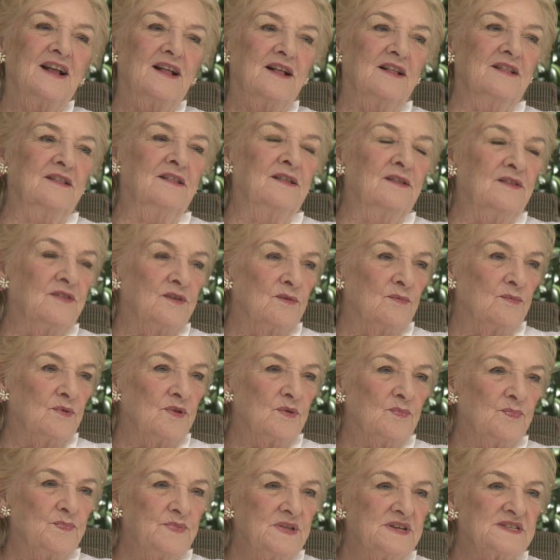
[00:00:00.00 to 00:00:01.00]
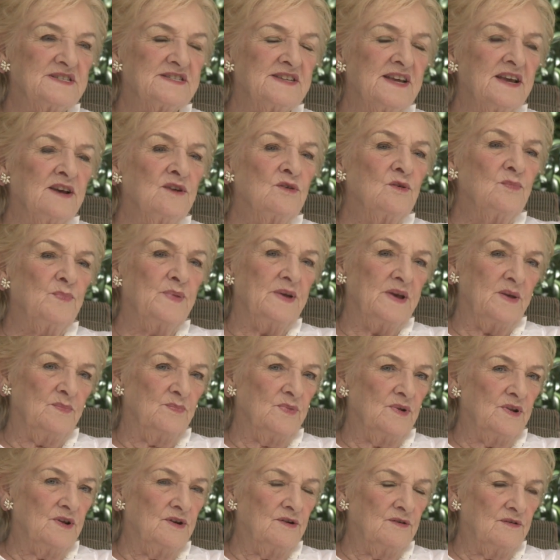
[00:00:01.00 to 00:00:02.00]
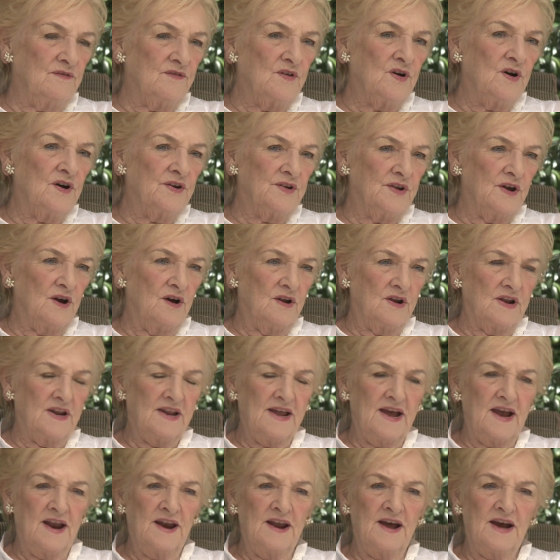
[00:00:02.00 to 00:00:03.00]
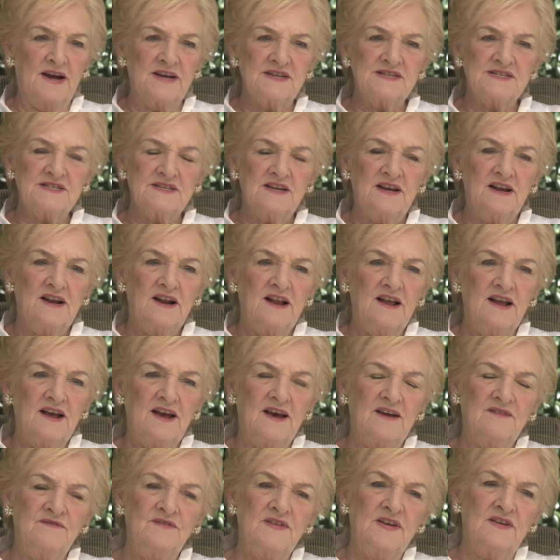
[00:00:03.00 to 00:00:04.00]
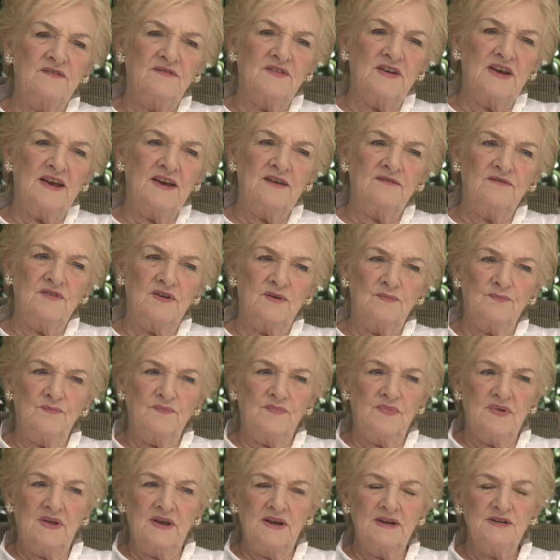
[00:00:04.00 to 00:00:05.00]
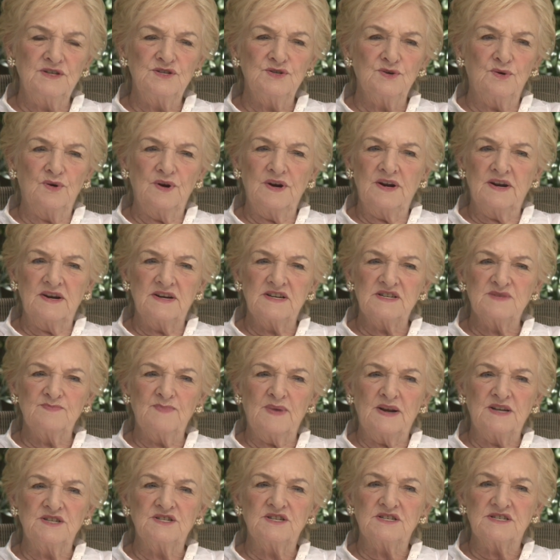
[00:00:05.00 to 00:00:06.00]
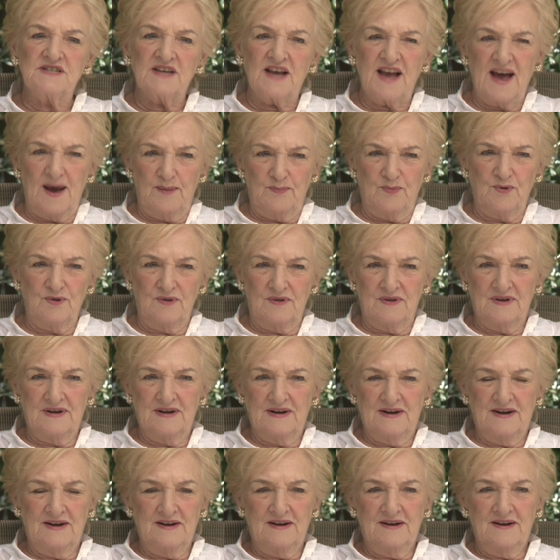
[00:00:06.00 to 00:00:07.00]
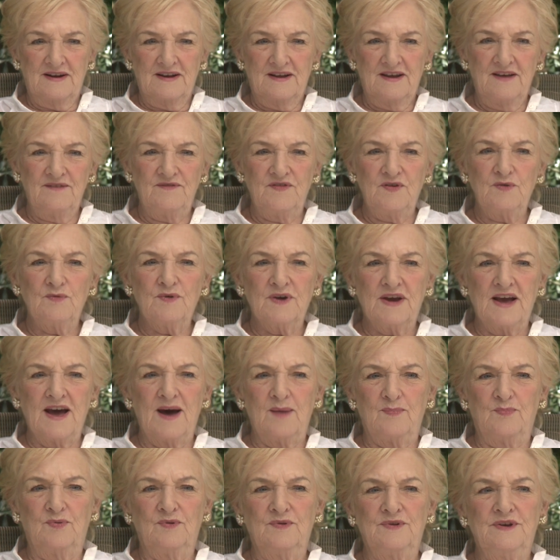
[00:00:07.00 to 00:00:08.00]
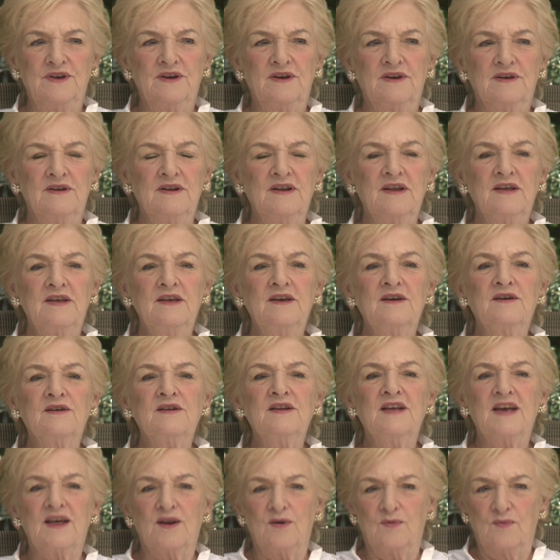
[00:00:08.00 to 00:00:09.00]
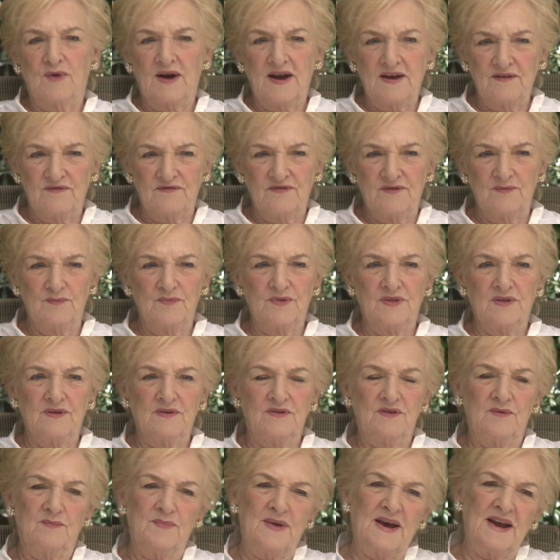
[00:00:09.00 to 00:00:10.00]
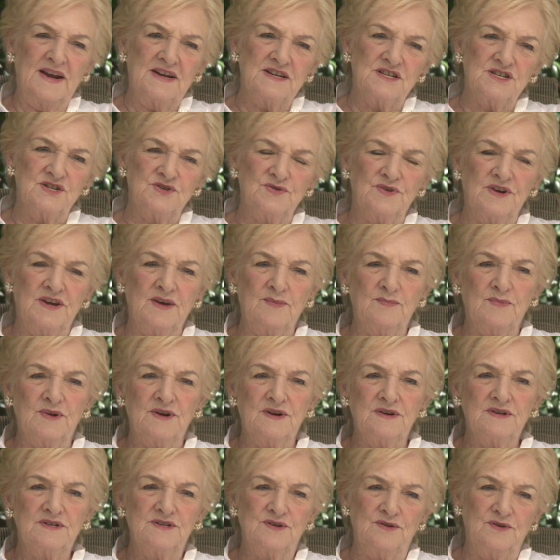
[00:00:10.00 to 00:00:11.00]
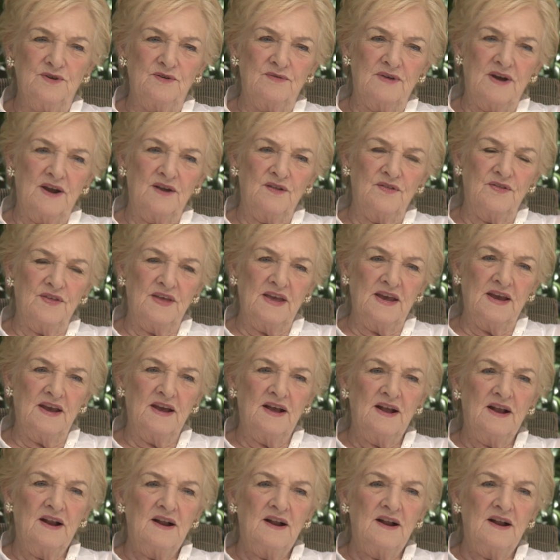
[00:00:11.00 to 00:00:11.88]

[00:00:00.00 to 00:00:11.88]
The single people who have gone to Holiday on Ice have never ever enjoyed it as much as a couple. If you're a couple, you can get away from the mainstream and do your own thing.